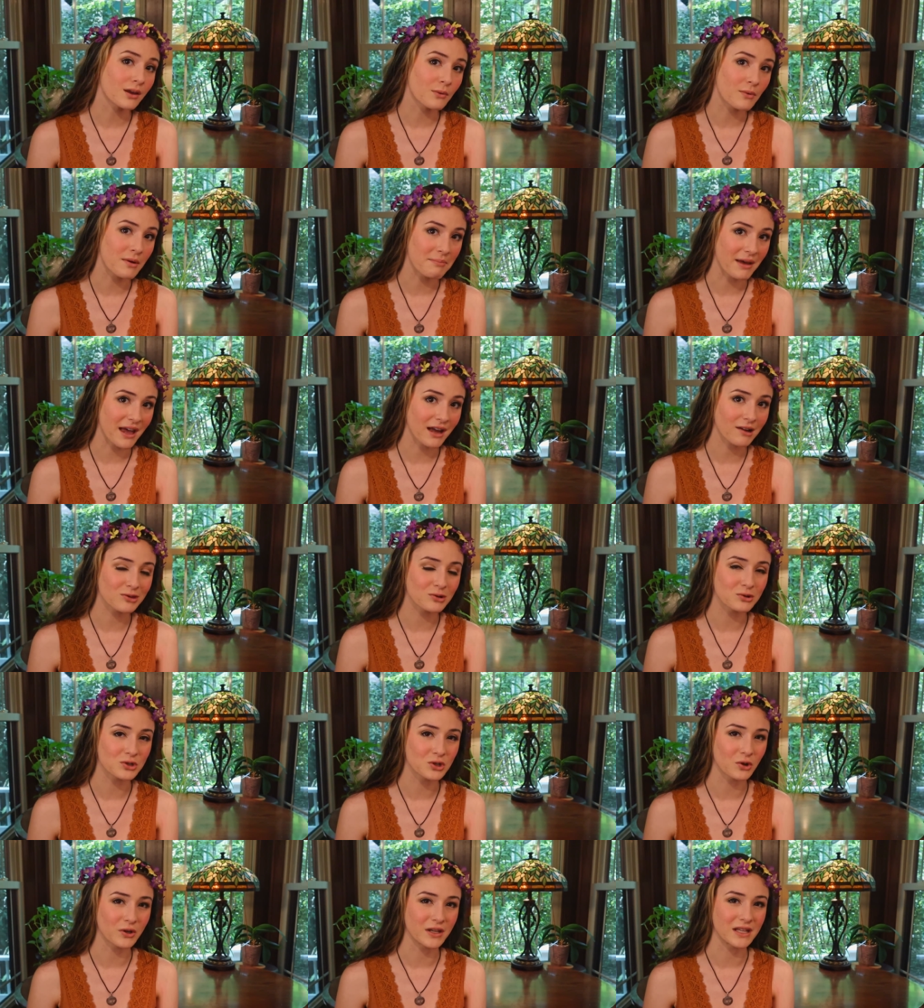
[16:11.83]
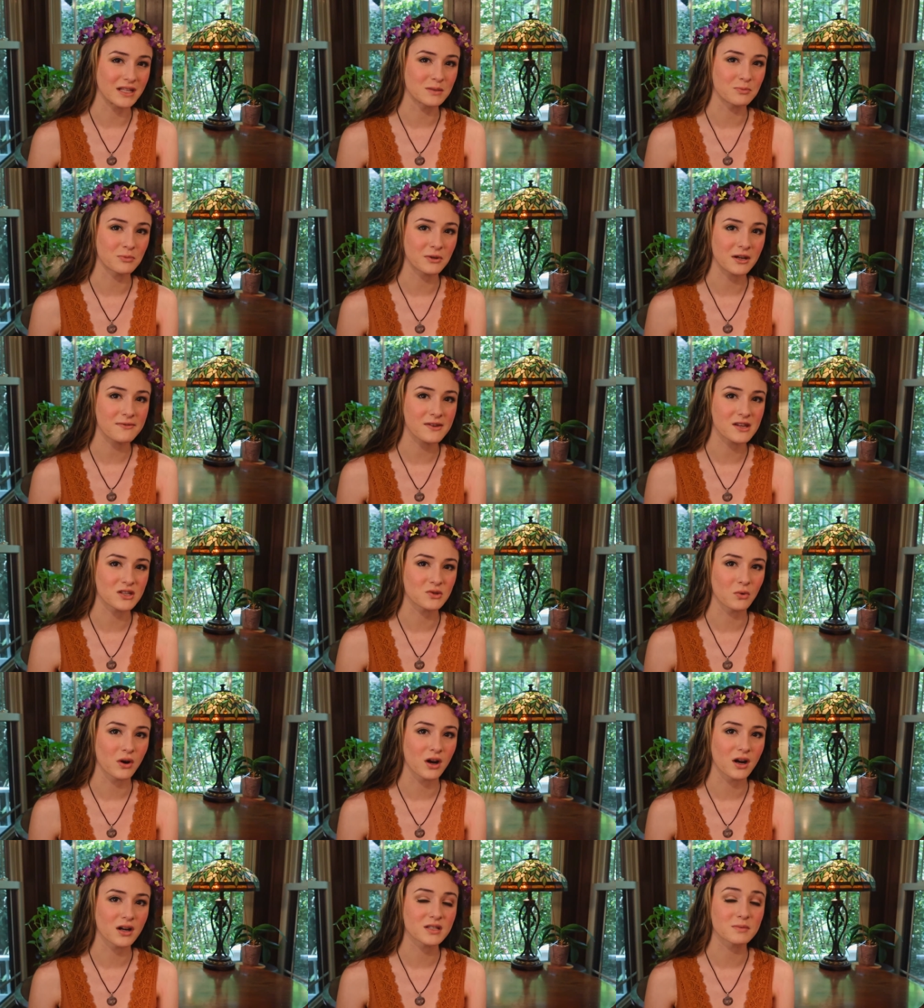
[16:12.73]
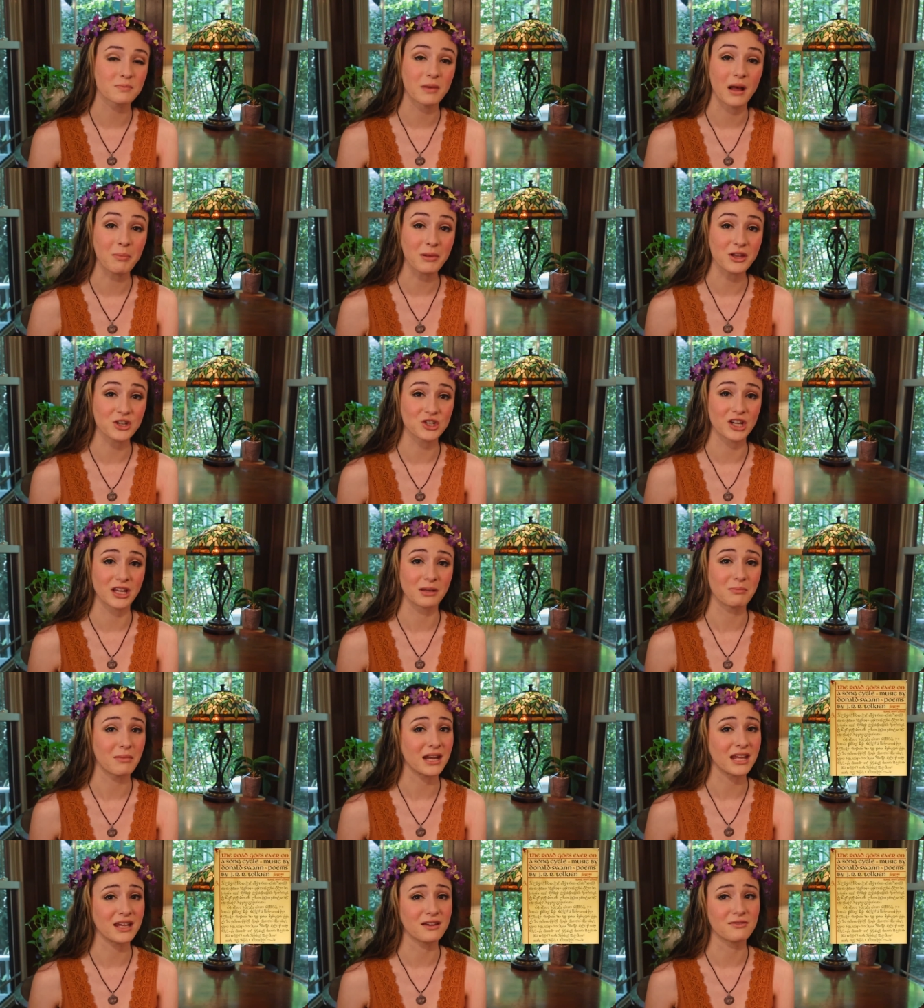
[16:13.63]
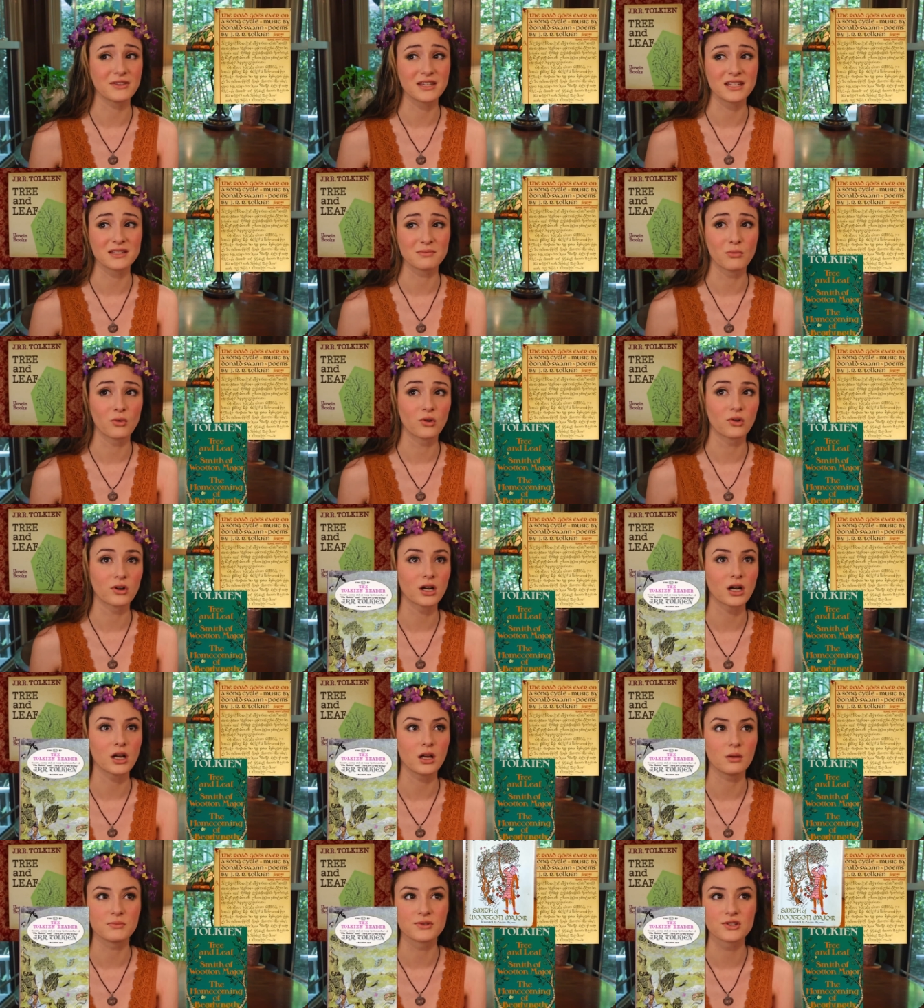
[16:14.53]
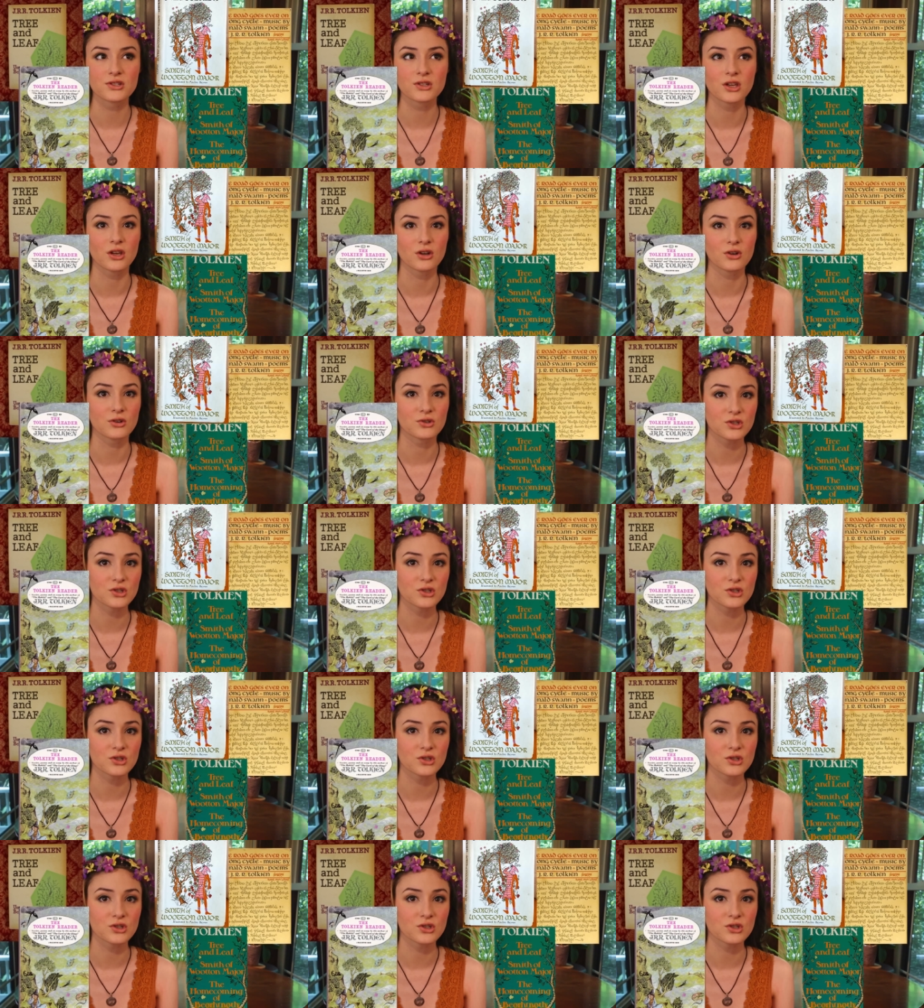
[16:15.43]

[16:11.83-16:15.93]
They went back through Tolkien's previous works, publishing many of these more obscure